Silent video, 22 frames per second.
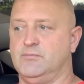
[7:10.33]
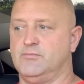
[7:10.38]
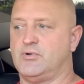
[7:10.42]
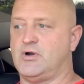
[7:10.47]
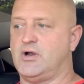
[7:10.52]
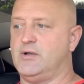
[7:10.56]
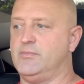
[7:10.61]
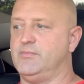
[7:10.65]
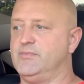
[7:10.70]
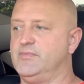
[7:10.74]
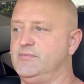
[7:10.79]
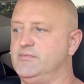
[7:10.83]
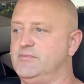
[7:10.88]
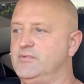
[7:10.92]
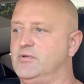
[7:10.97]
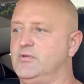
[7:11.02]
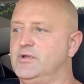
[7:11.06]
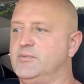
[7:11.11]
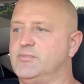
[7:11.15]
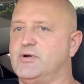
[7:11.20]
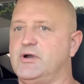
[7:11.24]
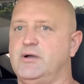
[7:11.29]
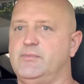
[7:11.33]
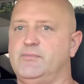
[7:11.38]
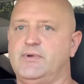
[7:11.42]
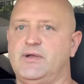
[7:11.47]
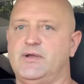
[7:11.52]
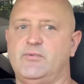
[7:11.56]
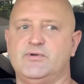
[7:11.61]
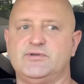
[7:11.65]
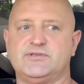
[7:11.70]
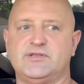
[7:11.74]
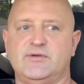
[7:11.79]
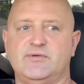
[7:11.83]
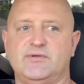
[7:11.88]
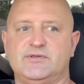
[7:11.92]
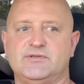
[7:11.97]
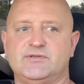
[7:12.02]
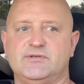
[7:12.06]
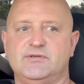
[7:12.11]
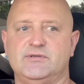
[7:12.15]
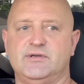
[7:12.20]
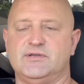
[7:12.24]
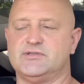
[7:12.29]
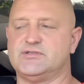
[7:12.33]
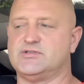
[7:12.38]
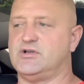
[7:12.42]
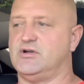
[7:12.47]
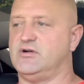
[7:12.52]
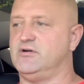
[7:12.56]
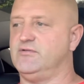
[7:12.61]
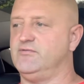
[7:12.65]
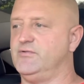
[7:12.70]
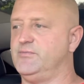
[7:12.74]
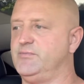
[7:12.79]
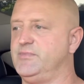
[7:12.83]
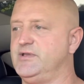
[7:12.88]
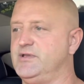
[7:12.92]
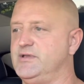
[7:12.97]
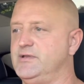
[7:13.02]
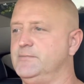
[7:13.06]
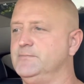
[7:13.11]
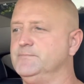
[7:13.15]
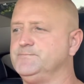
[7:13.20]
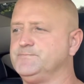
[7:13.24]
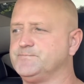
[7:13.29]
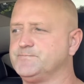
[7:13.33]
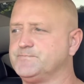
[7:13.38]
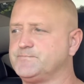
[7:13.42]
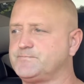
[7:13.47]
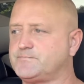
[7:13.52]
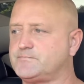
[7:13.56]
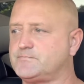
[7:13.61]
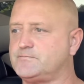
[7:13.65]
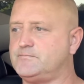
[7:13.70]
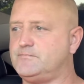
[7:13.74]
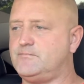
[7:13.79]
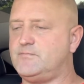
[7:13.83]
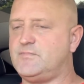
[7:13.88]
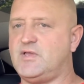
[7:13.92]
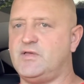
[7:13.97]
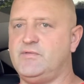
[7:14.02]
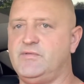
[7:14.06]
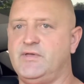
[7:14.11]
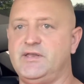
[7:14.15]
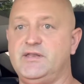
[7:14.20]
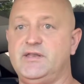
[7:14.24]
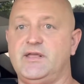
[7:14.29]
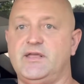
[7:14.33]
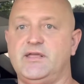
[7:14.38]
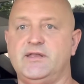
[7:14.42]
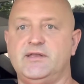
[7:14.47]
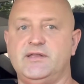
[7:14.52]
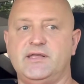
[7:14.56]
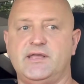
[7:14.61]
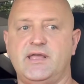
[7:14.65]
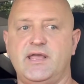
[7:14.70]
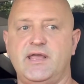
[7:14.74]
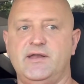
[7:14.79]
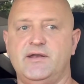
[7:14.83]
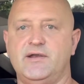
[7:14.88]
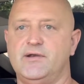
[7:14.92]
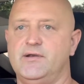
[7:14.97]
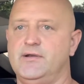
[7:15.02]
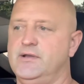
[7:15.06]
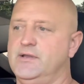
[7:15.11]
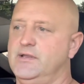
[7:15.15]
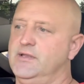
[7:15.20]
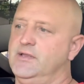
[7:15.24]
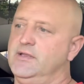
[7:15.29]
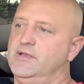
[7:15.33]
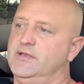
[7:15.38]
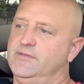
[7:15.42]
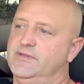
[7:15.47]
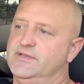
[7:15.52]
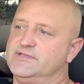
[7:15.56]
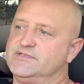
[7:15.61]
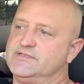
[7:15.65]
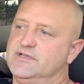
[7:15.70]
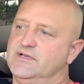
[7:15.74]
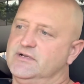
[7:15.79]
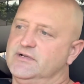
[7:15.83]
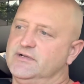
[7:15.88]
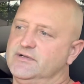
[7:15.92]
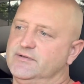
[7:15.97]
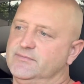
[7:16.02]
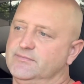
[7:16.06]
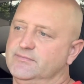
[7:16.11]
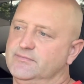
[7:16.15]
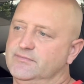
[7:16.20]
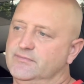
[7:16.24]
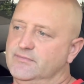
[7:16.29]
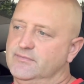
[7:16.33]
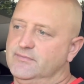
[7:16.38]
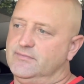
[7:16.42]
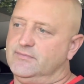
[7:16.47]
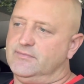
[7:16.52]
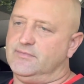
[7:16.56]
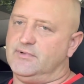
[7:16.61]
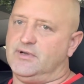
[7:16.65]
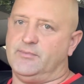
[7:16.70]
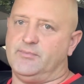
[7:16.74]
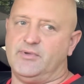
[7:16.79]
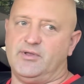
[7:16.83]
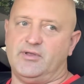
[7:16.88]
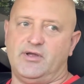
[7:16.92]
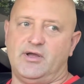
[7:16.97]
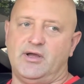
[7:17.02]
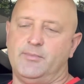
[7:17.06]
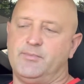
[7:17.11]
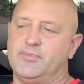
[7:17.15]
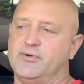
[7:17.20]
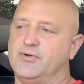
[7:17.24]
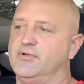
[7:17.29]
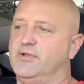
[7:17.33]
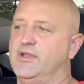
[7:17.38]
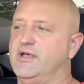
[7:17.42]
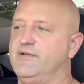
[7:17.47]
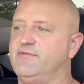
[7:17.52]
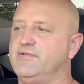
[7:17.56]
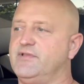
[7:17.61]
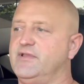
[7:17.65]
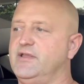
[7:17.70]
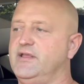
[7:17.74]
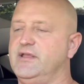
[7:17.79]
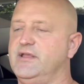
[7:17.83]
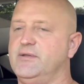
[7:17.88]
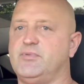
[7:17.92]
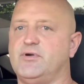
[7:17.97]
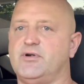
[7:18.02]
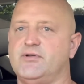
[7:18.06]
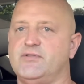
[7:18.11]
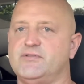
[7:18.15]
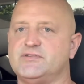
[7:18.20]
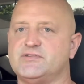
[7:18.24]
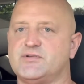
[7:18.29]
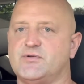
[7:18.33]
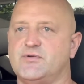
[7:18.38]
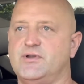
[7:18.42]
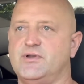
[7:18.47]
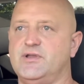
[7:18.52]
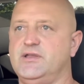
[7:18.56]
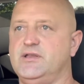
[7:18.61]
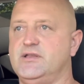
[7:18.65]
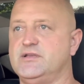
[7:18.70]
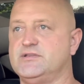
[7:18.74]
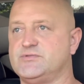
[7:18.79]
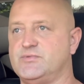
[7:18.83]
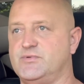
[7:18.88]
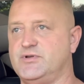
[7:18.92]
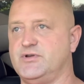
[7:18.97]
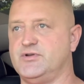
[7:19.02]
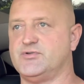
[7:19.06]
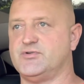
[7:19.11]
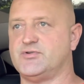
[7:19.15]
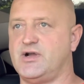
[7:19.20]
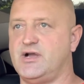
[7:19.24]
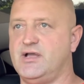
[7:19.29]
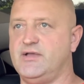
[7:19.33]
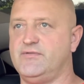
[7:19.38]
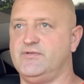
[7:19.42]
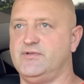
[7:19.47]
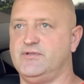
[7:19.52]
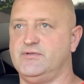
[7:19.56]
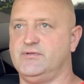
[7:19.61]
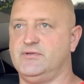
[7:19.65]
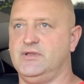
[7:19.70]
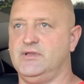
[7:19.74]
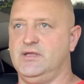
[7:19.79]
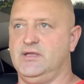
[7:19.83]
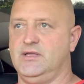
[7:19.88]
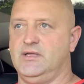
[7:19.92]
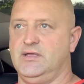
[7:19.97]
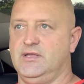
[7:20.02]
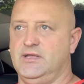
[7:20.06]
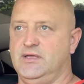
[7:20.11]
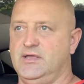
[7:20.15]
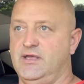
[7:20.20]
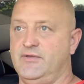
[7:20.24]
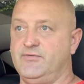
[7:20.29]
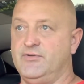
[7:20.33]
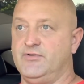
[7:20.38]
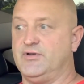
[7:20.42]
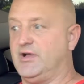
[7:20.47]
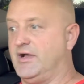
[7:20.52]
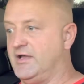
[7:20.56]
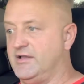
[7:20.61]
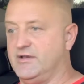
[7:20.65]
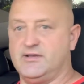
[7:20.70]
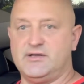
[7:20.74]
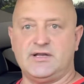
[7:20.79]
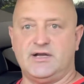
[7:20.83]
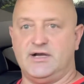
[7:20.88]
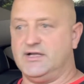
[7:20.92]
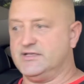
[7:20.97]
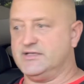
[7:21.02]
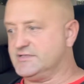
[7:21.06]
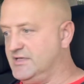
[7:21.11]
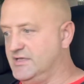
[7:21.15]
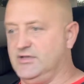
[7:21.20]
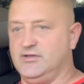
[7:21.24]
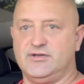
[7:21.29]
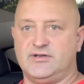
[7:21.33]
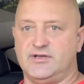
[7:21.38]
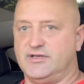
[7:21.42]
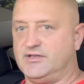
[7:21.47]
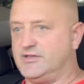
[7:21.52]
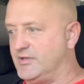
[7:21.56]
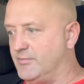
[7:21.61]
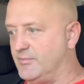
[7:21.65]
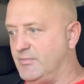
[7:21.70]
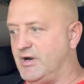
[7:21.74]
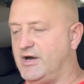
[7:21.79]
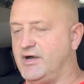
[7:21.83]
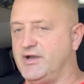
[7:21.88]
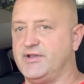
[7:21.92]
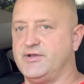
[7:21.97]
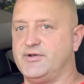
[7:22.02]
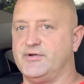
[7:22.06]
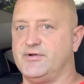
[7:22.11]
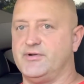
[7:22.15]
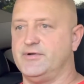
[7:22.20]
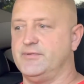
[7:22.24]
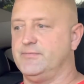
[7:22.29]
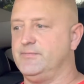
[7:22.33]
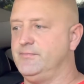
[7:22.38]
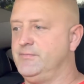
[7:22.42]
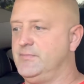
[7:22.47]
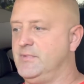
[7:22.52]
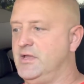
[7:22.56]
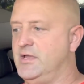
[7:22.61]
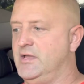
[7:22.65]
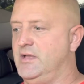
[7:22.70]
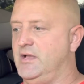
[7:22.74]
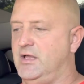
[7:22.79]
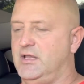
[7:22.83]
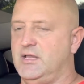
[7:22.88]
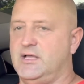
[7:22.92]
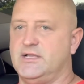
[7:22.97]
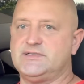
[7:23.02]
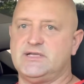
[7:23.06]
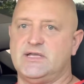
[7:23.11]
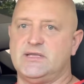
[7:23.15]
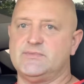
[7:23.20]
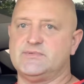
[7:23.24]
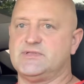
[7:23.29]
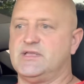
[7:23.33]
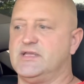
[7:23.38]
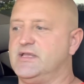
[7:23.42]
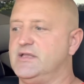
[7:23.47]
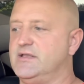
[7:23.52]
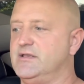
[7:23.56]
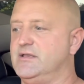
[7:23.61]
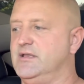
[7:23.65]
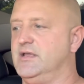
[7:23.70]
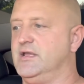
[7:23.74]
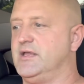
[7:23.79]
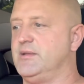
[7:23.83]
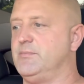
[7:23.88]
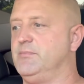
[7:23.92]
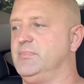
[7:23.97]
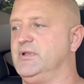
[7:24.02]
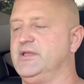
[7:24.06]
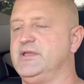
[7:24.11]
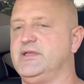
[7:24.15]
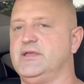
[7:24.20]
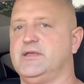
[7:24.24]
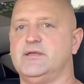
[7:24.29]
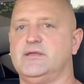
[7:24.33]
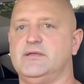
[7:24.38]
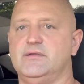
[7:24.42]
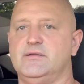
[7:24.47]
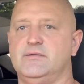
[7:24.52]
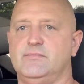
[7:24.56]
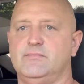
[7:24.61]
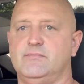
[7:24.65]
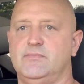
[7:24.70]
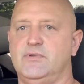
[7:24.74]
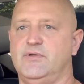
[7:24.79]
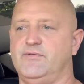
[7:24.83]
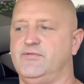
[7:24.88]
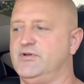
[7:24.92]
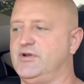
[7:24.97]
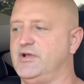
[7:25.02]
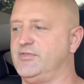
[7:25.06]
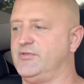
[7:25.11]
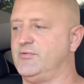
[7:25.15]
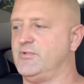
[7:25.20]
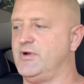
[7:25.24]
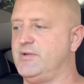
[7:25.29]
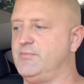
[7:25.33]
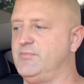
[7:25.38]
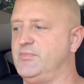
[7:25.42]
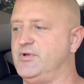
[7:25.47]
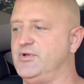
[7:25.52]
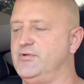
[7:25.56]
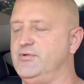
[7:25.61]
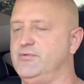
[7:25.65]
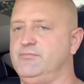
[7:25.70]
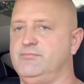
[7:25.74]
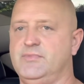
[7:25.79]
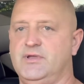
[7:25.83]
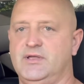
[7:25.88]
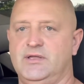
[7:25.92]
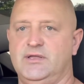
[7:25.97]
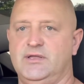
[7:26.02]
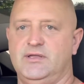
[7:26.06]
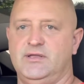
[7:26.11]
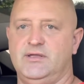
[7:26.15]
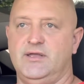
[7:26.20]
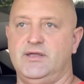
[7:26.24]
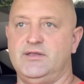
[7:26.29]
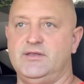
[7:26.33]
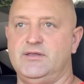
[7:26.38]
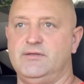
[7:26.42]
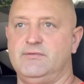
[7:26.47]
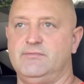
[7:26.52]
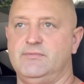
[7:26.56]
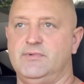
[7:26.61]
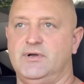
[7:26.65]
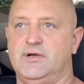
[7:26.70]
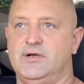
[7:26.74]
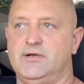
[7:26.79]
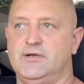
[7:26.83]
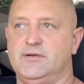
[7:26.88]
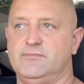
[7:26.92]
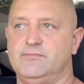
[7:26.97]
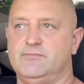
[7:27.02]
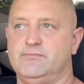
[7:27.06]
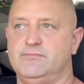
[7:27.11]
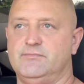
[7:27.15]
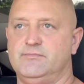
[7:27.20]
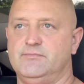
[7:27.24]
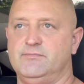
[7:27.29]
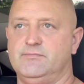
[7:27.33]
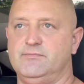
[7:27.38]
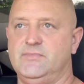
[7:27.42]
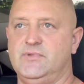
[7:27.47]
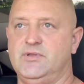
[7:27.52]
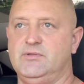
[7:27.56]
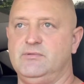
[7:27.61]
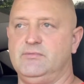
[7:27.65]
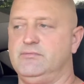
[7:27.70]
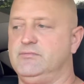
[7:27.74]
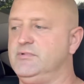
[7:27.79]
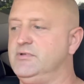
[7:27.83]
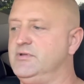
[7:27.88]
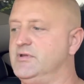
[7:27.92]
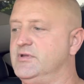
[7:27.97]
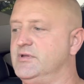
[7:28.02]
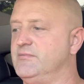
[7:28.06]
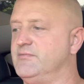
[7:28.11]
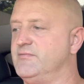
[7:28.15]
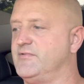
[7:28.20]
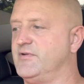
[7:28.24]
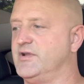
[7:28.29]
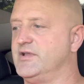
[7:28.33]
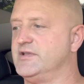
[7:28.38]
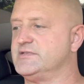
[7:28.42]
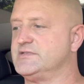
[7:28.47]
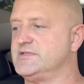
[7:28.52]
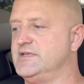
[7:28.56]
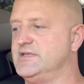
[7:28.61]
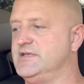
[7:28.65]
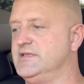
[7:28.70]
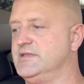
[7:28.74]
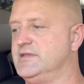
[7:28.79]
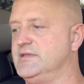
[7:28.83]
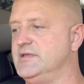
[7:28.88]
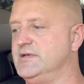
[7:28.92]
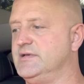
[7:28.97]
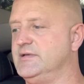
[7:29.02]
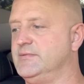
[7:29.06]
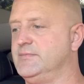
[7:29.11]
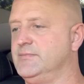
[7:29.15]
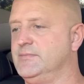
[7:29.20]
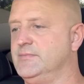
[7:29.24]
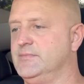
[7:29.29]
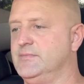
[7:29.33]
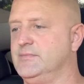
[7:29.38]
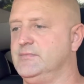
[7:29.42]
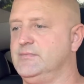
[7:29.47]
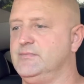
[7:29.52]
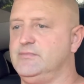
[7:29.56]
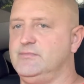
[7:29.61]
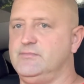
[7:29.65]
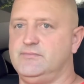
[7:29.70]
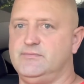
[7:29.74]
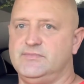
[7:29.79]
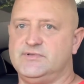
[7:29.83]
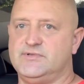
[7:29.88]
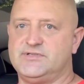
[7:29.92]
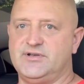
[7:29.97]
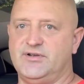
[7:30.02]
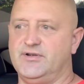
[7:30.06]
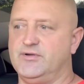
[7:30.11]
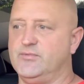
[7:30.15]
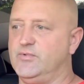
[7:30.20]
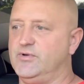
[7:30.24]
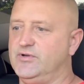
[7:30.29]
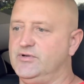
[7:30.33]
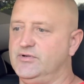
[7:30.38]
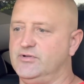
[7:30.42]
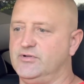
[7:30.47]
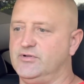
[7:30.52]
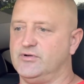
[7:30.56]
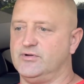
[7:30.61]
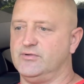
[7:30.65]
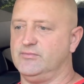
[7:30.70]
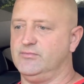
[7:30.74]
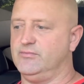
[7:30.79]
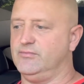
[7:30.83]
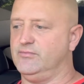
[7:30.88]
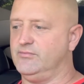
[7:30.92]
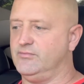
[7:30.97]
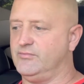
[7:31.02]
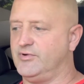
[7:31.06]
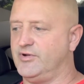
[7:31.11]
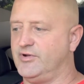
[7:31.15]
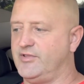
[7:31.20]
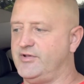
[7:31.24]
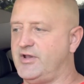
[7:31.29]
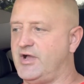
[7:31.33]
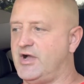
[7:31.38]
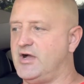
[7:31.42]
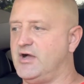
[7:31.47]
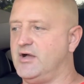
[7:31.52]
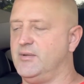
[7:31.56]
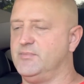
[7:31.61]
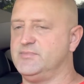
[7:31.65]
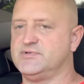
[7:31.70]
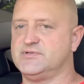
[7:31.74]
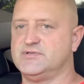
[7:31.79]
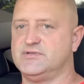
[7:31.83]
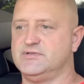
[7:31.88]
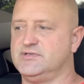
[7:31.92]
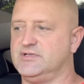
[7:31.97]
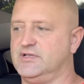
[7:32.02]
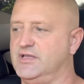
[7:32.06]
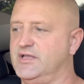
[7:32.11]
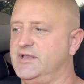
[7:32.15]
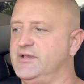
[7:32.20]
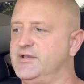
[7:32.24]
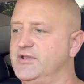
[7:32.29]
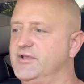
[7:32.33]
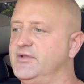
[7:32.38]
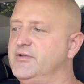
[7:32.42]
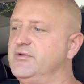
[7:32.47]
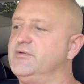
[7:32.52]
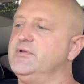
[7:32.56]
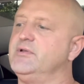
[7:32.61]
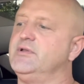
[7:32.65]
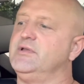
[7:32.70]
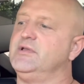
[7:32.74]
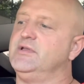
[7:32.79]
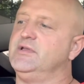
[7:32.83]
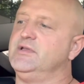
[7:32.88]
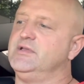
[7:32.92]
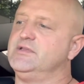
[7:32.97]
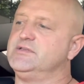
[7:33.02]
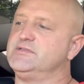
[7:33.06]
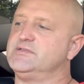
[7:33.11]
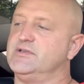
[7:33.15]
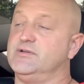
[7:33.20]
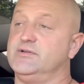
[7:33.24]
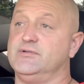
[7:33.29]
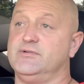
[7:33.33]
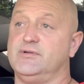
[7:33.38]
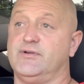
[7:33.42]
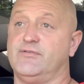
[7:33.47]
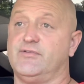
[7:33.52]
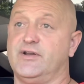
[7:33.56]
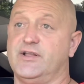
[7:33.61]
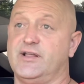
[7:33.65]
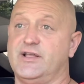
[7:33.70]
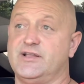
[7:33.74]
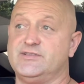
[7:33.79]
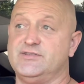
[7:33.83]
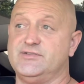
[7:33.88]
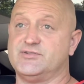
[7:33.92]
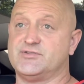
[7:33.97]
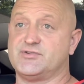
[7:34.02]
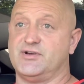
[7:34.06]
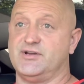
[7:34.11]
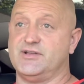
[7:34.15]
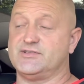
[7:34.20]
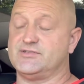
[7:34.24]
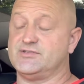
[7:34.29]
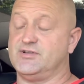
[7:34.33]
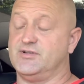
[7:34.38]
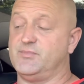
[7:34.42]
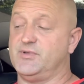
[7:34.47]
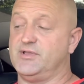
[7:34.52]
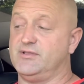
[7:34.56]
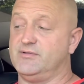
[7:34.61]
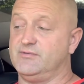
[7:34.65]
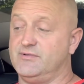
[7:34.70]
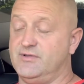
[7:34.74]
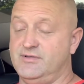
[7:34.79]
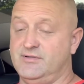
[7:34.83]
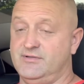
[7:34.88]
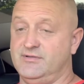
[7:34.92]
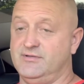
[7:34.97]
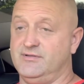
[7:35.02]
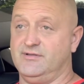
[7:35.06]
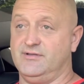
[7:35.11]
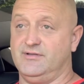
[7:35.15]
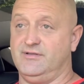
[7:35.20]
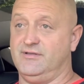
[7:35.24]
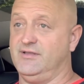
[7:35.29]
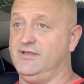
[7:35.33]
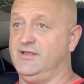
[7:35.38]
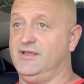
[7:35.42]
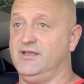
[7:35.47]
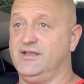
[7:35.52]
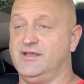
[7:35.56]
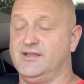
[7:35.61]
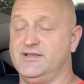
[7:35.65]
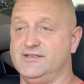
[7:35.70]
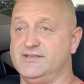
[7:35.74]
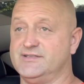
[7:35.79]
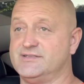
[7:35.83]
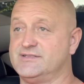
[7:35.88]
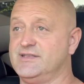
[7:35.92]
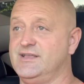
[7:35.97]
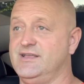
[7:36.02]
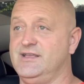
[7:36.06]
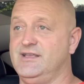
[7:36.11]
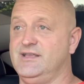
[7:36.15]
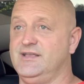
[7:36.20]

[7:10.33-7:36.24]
only problem I wish they would solve would be they need an indicator that's on the upper left hand part of the screen, because when you're driving, if you're not constantly looking at the monitor, a lot of times it can blink if you're not in the right mode, and you can forget to hit the steering wheel or one of the knobs to let it know. So I already got two strikes on me, because